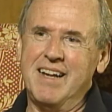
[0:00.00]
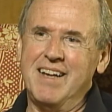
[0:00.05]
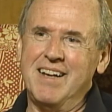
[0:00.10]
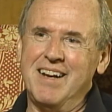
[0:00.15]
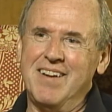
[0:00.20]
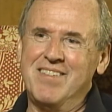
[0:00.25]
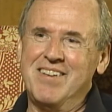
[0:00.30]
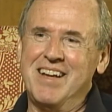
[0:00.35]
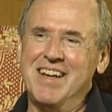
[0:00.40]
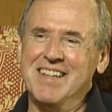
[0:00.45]
it,
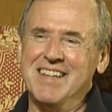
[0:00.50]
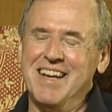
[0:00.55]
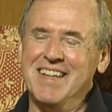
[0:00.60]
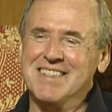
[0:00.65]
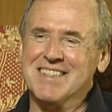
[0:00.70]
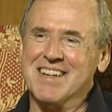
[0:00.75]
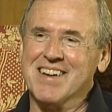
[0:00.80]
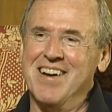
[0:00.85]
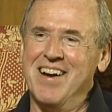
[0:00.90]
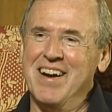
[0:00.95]
it,
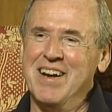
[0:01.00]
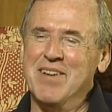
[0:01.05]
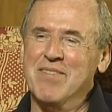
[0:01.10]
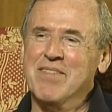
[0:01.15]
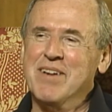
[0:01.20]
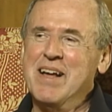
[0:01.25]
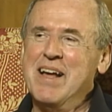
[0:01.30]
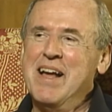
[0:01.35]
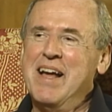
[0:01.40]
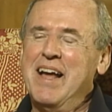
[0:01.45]
it's kind
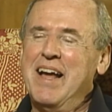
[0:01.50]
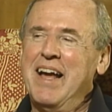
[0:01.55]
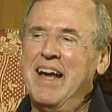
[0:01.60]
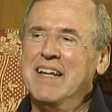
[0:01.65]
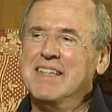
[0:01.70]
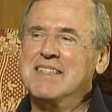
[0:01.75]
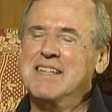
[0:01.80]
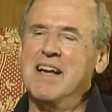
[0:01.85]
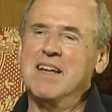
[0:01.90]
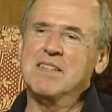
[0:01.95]
of,
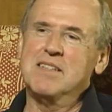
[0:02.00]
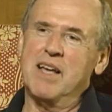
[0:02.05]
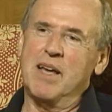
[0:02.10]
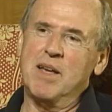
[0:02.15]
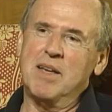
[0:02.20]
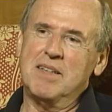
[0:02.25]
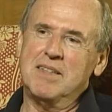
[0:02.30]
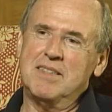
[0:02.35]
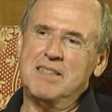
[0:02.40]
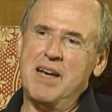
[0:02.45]
it sounds
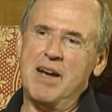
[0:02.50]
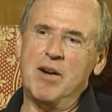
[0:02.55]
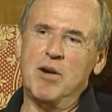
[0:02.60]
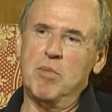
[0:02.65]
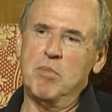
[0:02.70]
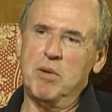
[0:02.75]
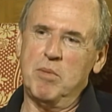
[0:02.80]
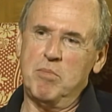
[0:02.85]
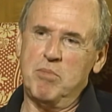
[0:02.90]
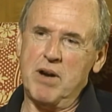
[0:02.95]
like
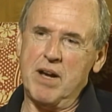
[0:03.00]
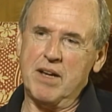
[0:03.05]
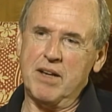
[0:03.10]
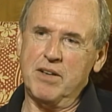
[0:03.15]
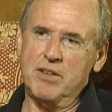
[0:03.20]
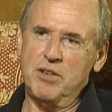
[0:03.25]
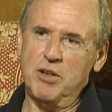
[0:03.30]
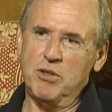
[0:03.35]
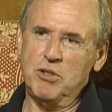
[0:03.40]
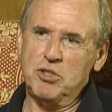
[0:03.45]
terrible
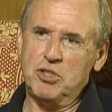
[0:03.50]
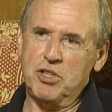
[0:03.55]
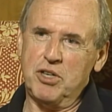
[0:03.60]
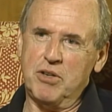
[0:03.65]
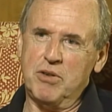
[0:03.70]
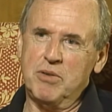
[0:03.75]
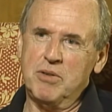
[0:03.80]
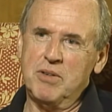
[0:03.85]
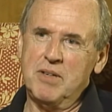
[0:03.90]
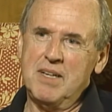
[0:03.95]

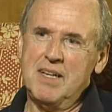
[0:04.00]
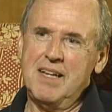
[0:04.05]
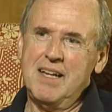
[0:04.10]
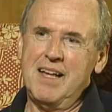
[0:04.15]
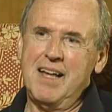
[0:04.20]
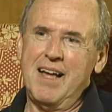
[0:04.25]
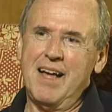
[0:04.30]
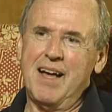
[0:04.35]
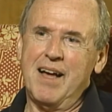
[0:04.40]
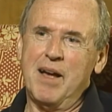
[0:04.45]
braggadocio.
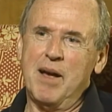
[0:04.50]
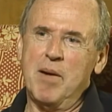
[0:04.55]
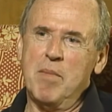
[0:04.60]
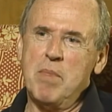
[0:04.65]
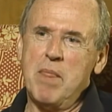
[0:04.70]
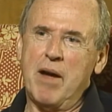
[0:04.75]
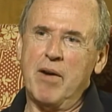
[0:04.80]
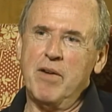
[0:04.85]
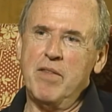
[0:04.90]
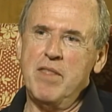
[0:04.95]

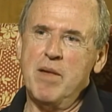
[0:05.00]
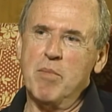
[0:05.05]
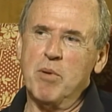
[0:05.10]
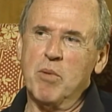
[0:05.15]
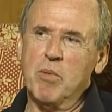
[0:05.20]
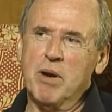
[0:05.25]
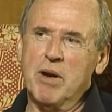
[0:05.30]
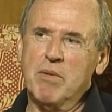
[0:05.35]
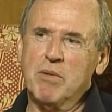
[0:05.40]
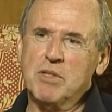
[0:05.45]
Um, I remember
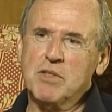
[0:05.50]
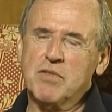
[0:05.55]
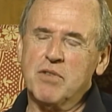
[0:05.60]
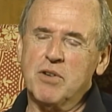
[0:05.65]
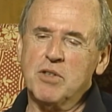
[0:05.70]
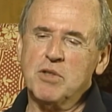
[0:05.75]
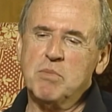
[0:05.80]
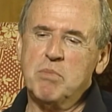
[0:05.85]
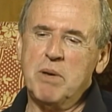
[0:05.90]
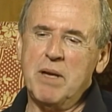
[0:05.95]
when it was
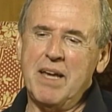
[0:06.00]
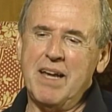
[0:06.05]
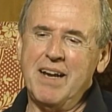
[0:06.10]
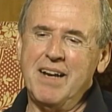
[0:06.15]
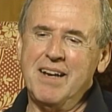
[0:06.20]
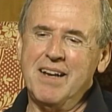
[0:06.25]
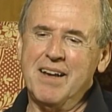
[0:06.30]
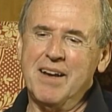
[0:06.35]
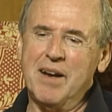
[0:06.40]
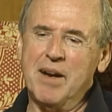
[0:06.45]
first
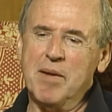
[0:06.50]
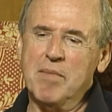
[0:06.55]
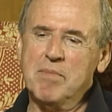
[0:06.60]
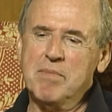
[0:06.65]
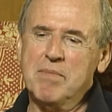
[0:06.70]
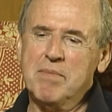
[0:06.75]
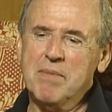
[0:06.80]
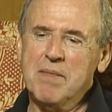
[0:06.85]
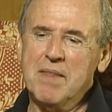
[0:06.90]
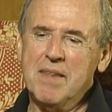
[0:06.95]
being um,
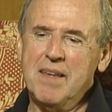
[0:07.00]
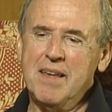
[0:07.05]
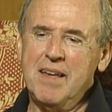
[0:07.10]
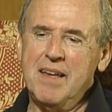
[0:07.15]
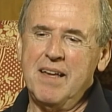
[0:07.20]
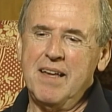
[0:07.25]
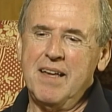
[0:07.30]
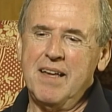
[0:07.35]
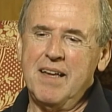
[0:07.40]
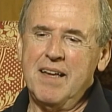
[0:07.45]

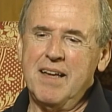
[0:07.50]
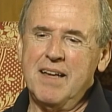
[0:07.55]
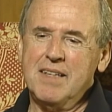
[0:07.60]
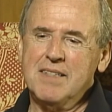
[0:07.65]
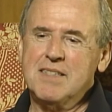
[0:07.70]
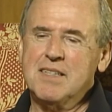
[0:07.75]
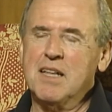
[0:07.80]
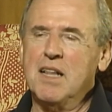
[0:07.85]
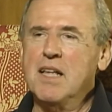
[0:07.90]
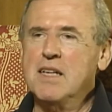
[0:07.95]

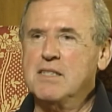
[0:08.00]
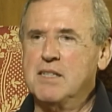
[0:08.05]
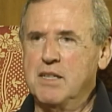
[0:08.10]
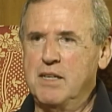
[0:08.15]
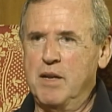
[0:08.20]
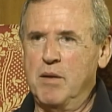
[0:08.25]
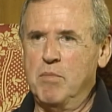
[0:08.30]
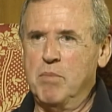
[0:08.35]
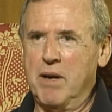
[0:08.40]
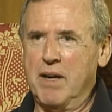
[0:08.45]

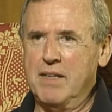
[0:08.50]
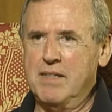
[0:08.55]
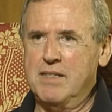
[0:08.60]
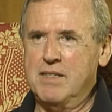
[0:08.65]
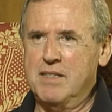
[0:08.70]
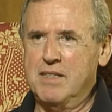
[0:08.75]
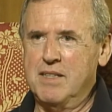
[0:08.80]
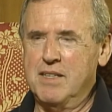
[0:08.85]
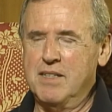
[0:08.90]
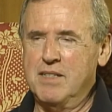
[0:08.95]
solicited by
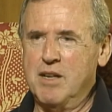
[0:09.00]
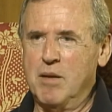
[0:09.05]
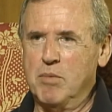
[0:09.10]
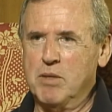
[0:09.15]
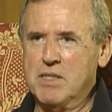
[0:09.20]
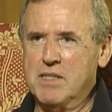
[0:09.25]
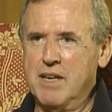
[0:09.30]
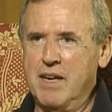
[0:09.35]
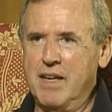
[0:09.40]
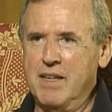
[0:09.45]
the
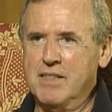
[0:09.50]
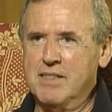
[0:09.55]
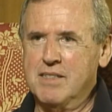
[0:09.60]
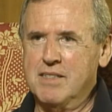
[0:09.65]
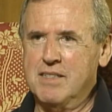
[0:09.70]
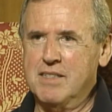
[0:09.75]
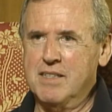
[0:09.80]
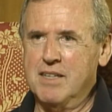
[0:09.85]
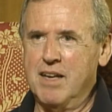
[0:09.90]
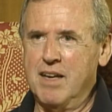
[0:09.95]
Doubleday
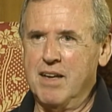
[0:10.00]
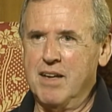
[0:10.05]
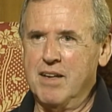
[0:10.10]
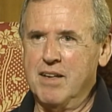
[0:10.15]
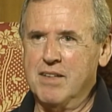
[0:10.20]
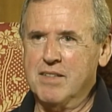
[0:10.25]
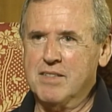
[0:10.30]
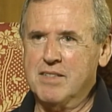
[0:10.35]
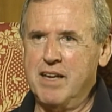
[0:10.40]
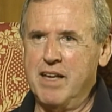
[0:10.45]

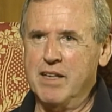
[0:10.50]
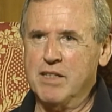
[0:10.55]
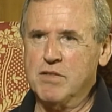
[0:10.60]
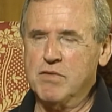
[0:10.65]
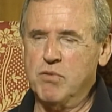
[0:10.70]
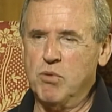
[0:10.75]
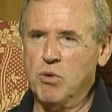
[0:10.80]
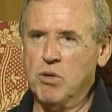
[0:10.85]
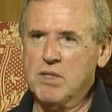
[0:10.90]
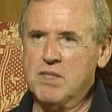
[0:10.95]
uh, sales
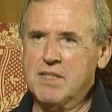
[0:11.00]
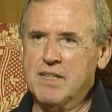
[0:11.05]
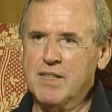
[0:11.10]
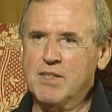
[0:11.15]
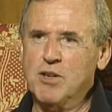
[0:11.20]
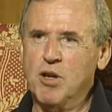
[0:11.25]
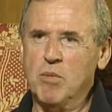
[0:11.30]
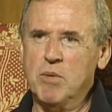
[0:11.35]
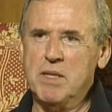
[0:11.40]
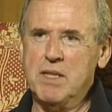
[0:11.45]
force. They
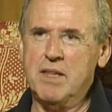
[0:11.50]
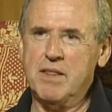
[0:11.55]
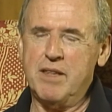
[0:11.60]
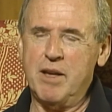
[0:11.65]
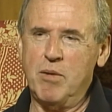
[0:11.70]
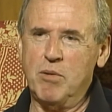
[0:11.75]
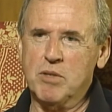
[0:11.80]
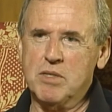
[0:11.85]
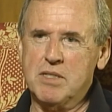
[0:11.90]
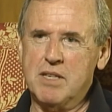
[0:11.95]
told me that
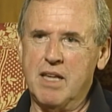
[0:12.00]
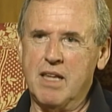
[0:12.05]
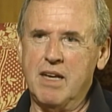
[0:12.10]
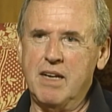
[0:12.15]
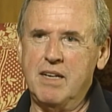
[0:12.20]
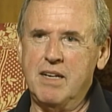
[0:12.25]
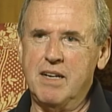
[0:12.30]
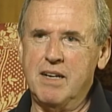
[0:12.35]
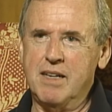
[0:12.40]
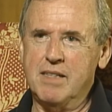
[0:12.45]
they were
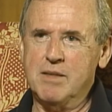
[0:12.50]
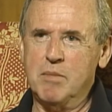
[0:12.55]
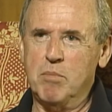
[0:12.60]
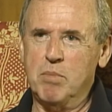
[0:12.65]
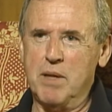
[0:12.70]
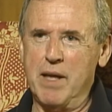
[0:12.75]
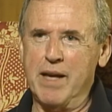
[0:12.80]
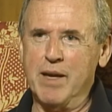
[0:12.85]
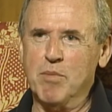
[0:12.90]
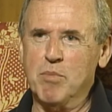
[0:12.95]
selling it as a
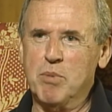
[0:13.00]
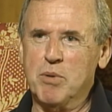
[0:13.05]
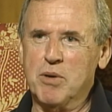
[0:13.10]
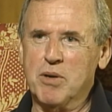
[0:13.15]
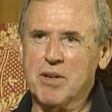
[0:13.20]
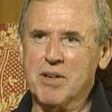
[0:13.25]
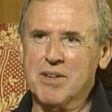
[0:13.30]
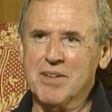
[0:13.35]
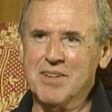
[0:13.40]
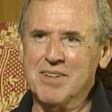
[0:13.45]
blank
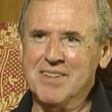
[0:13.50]
book.